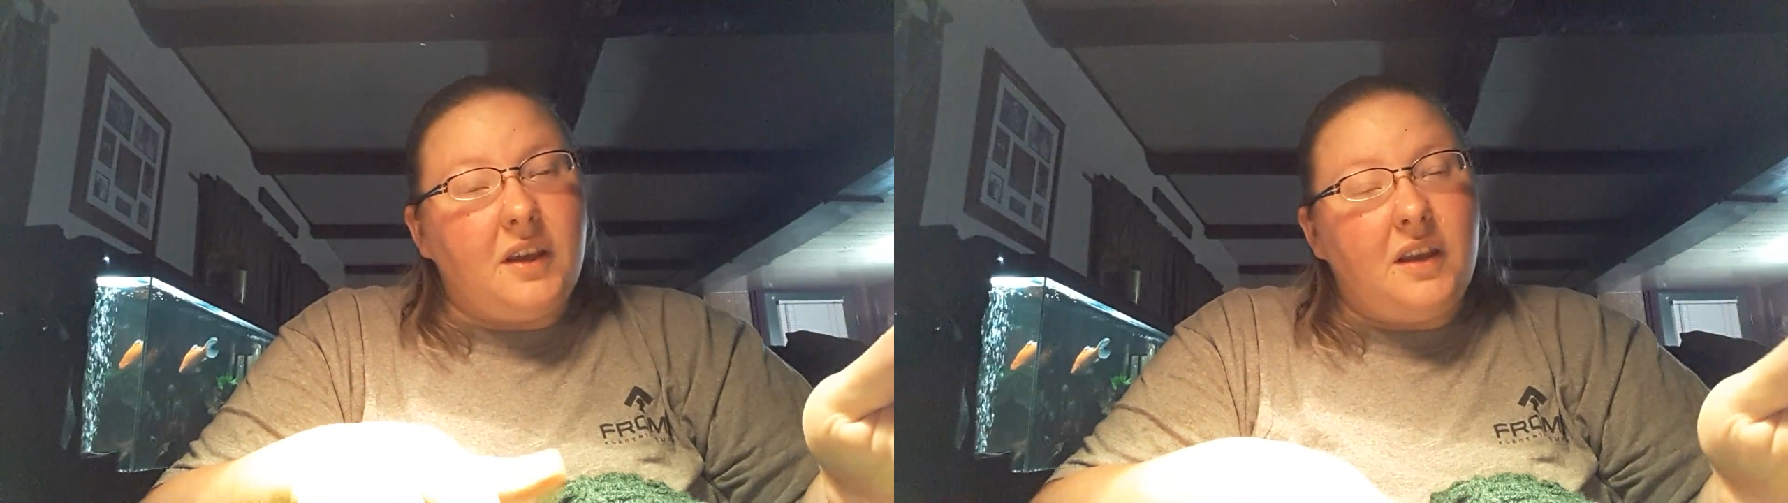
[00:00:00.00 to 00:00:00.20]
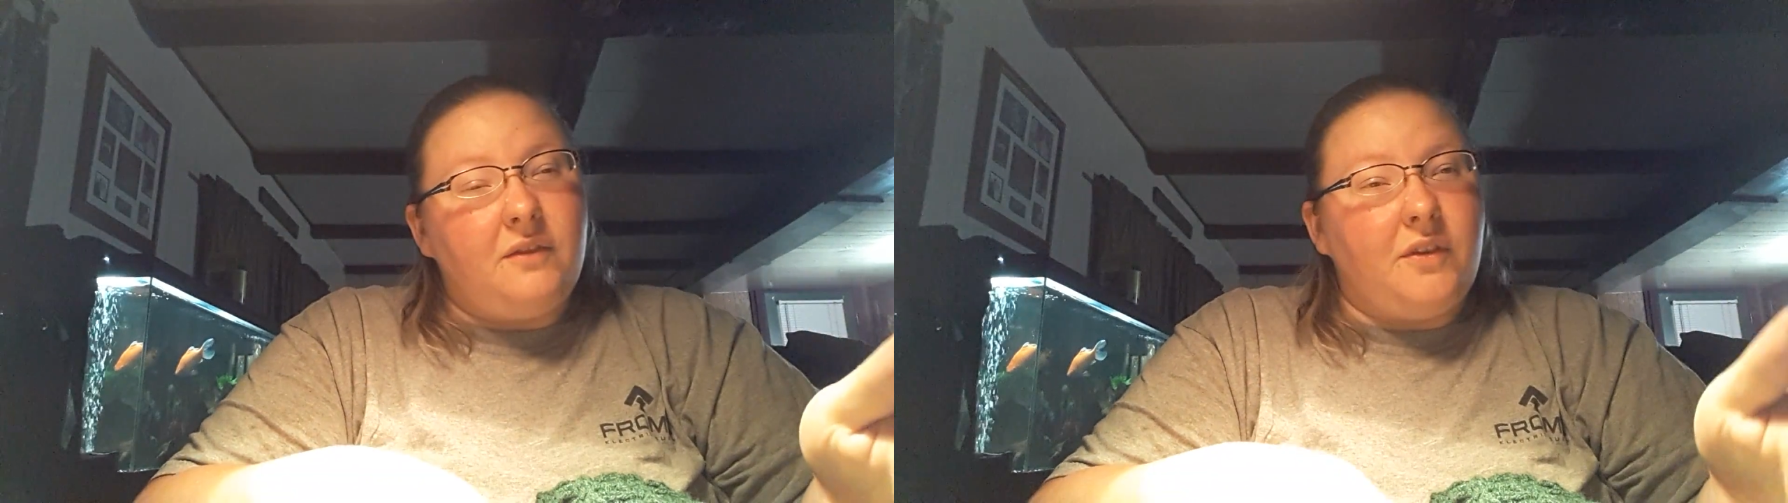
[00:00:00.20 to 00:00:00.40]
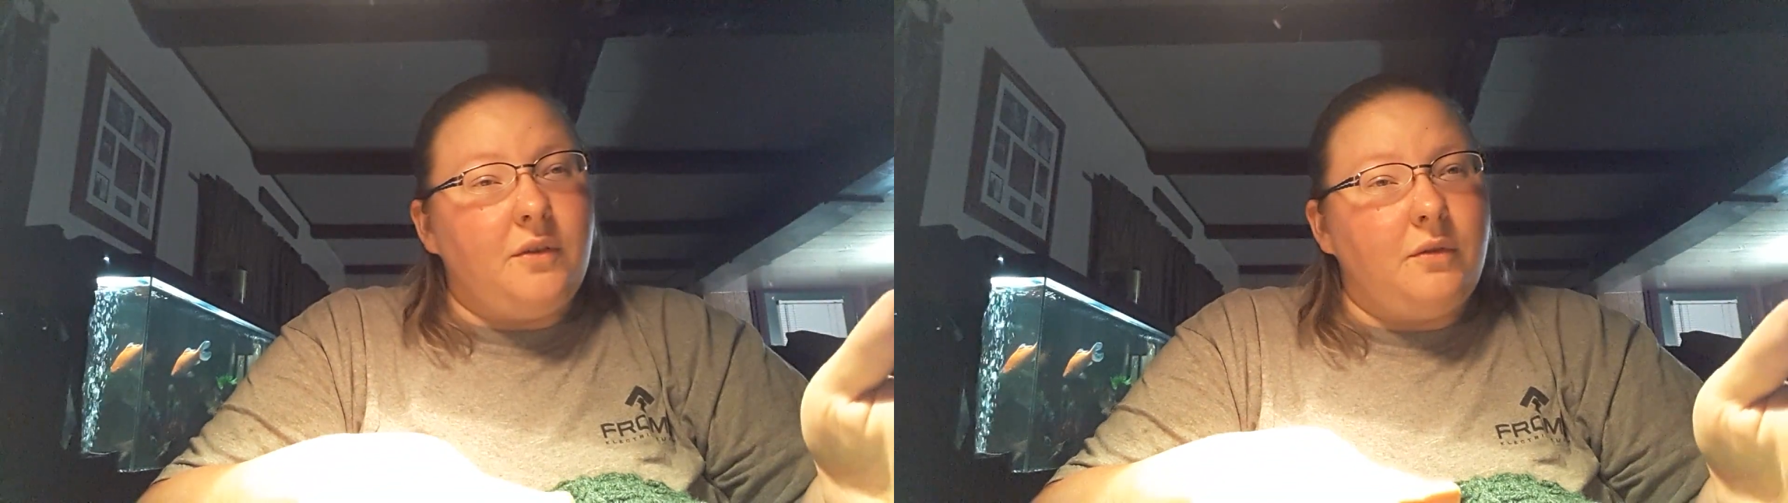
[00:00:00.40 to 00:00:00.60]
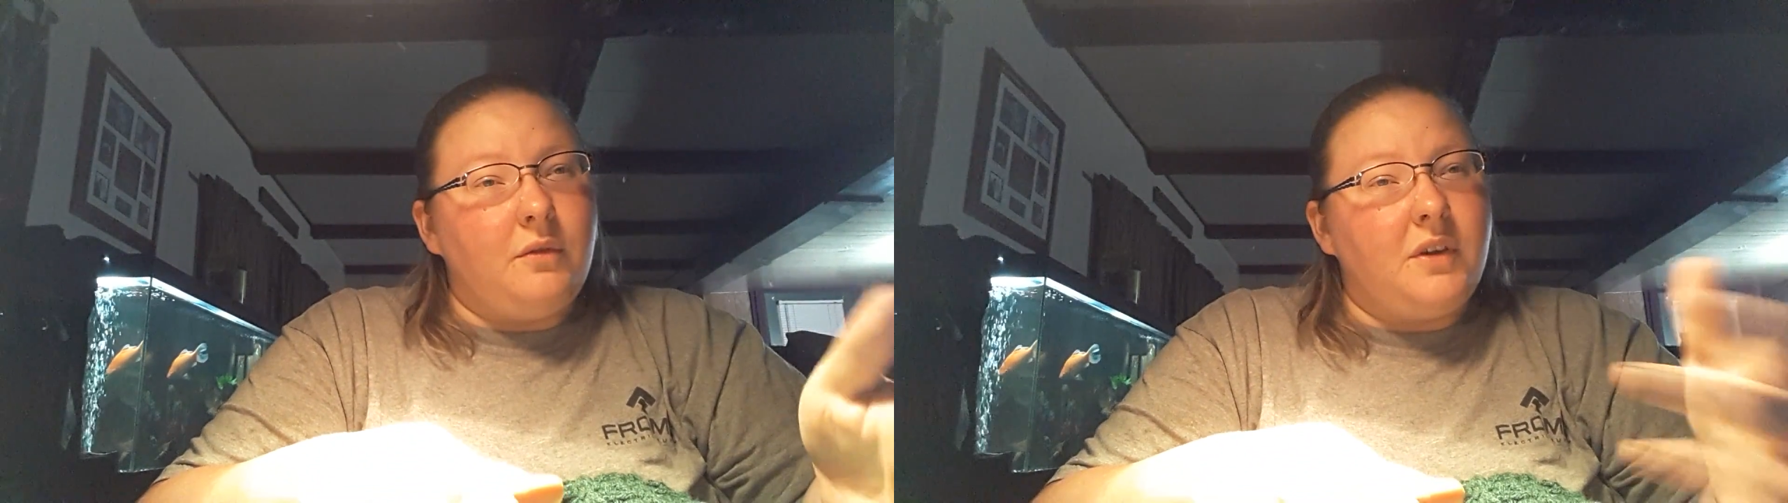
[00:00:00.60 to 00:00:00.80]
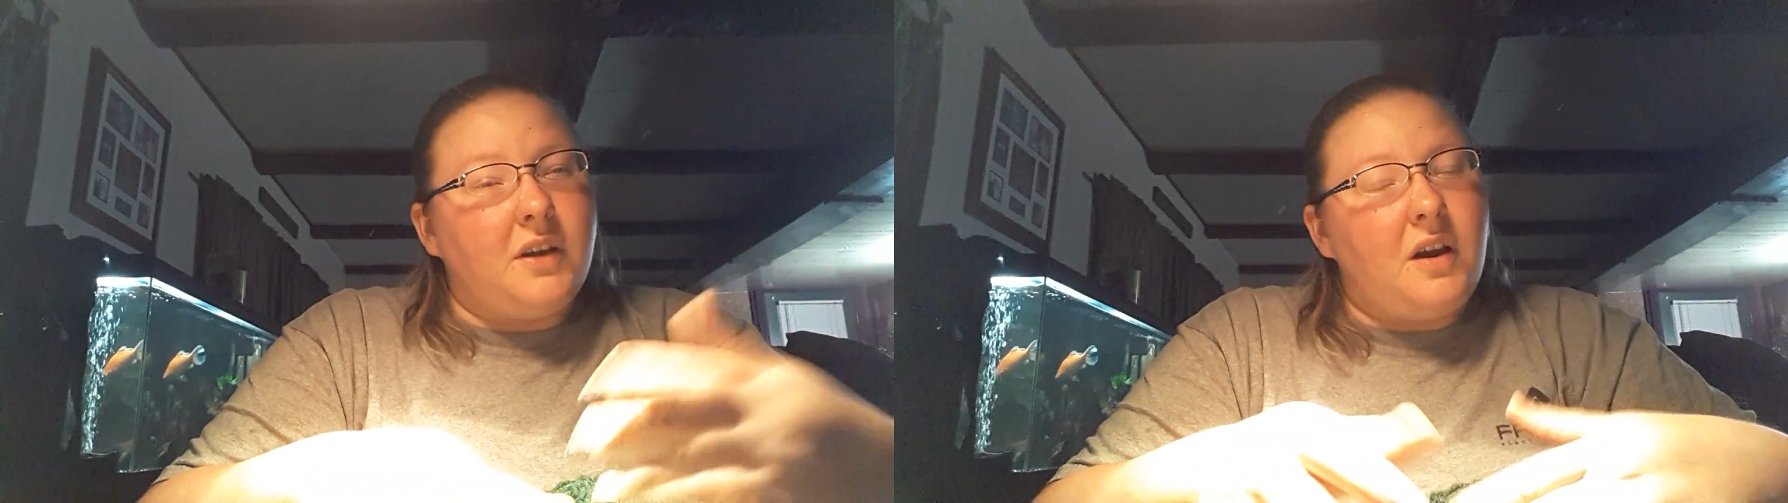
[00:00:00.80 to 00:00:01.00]
And if
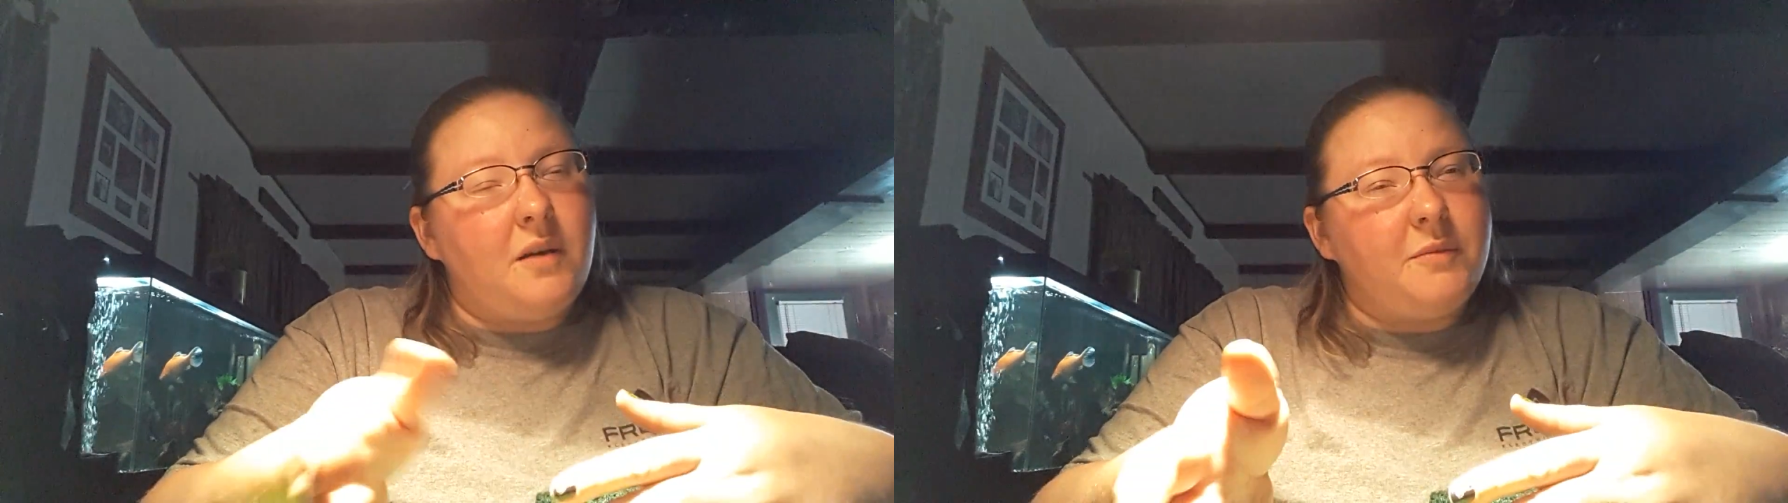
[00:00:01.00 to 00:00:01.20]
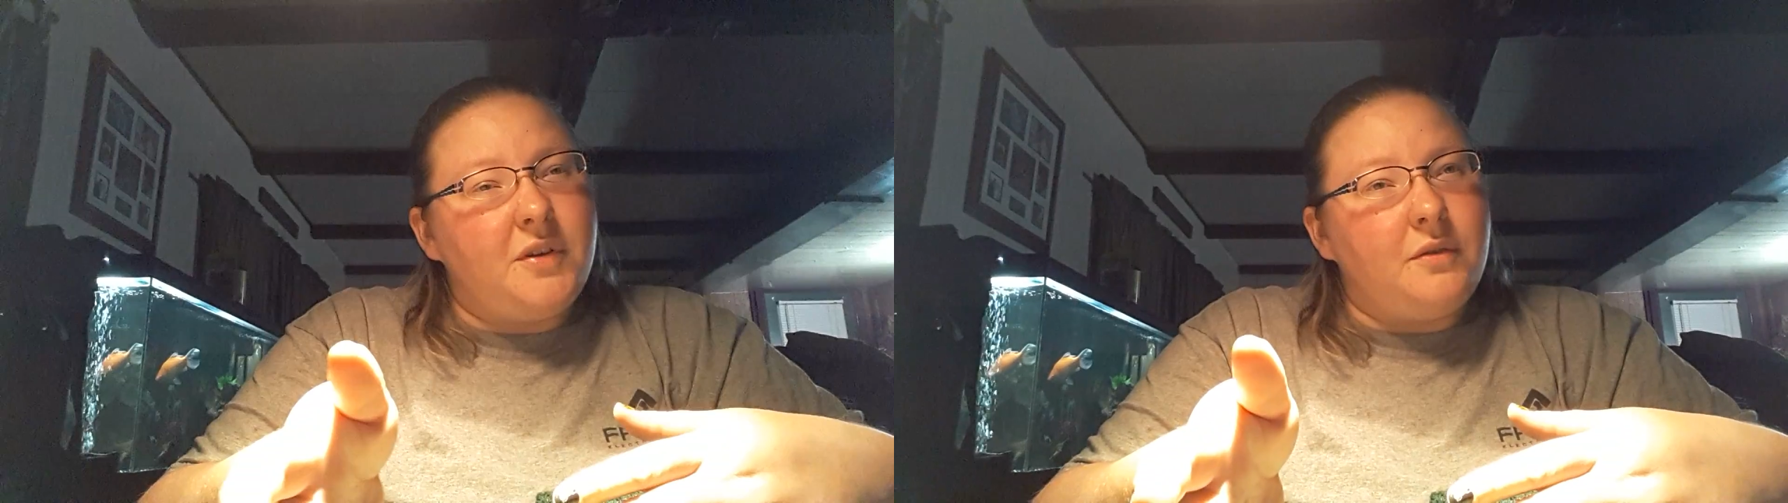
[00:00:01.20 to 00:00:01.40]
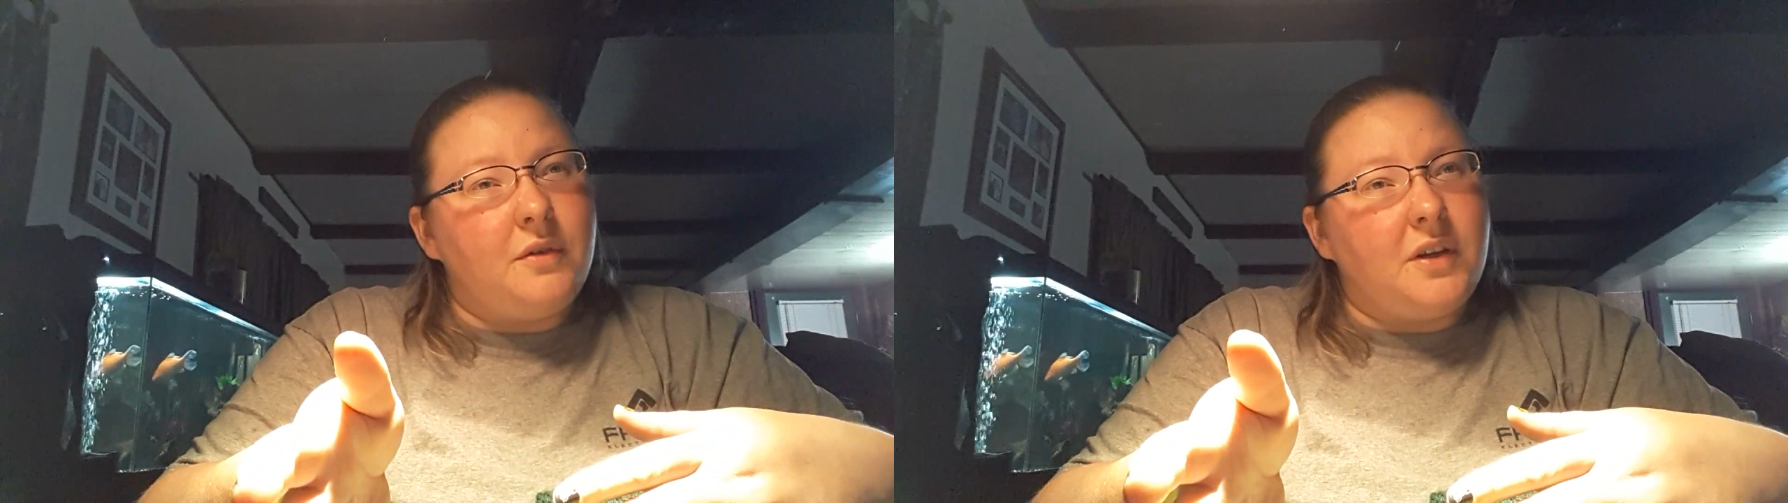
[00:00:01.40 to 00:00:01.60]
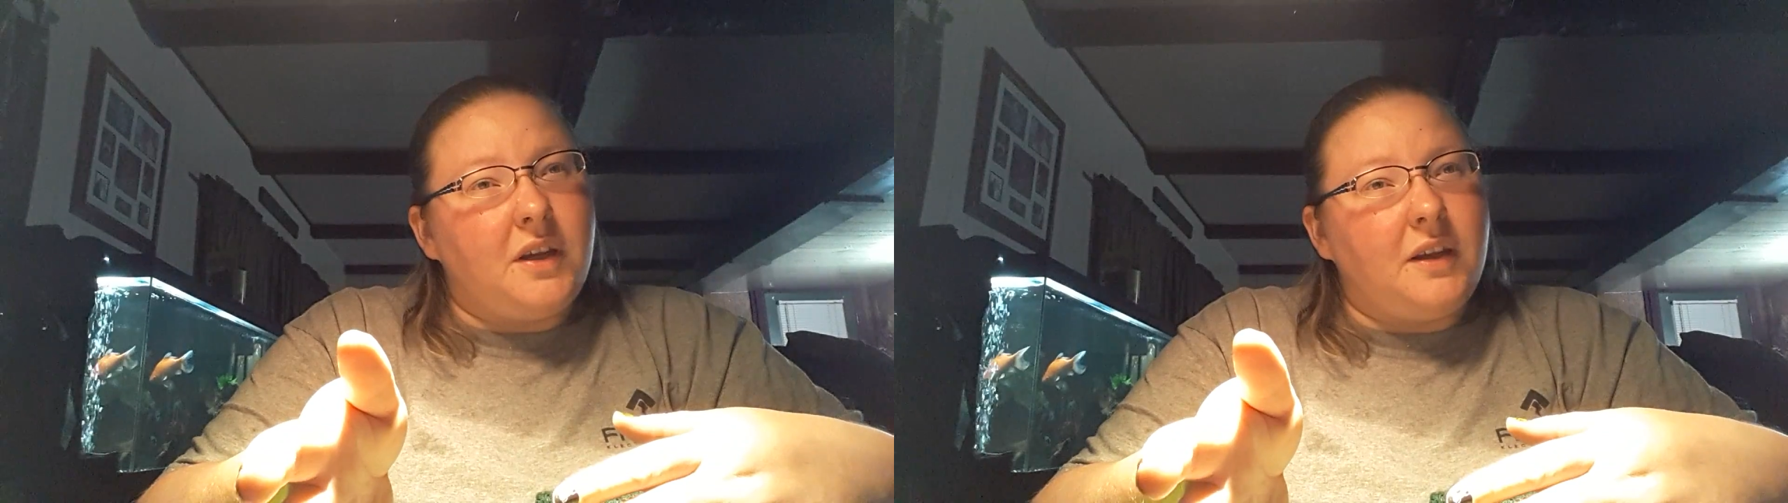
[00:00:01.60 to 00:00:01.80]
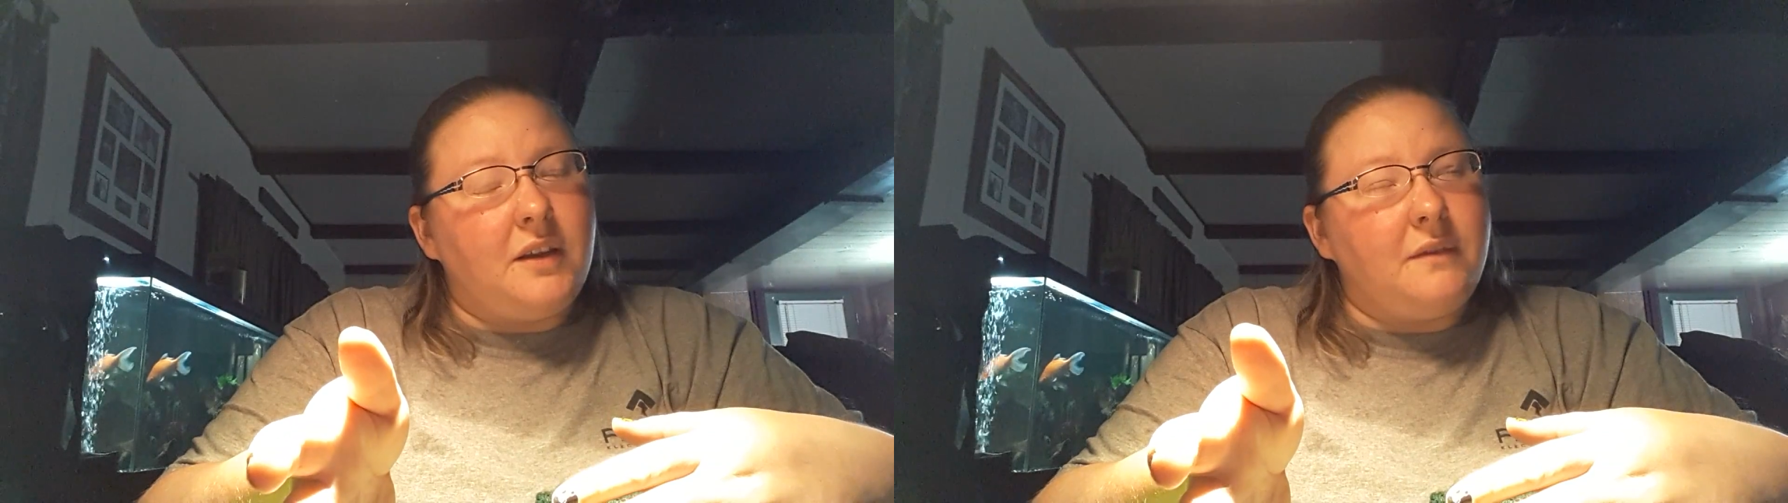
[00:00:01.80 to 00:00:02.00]
you come to
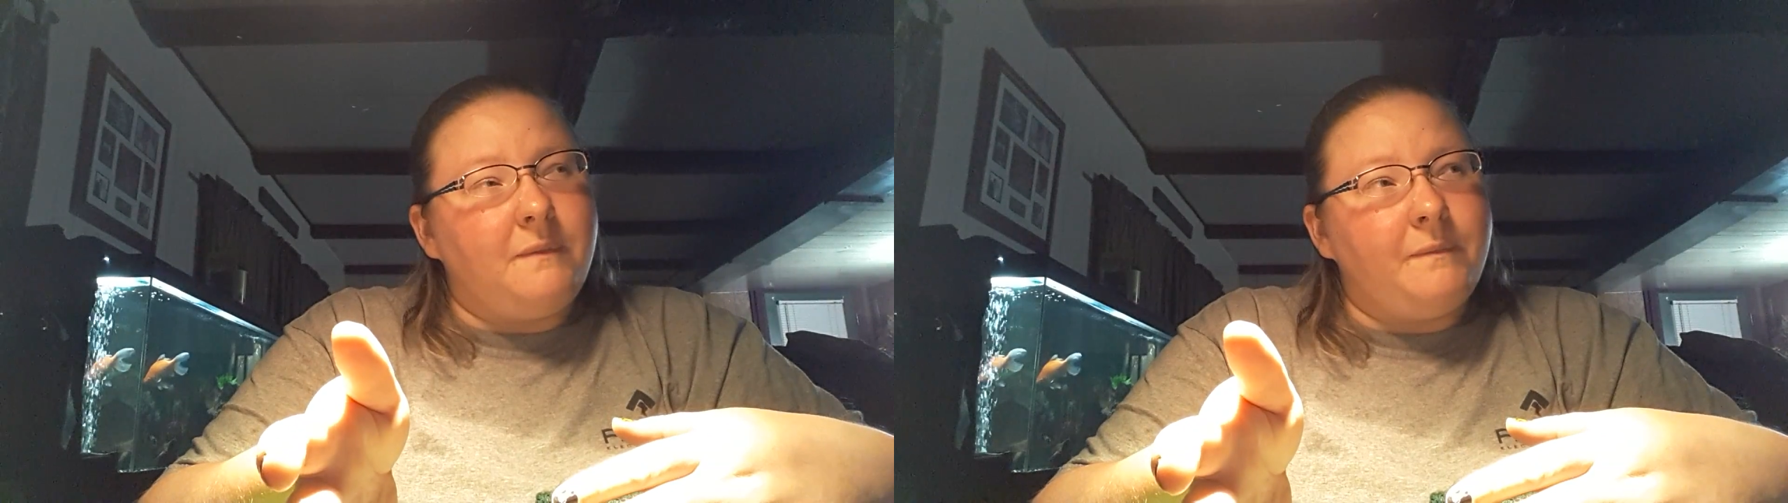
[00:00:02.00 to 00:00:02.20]
a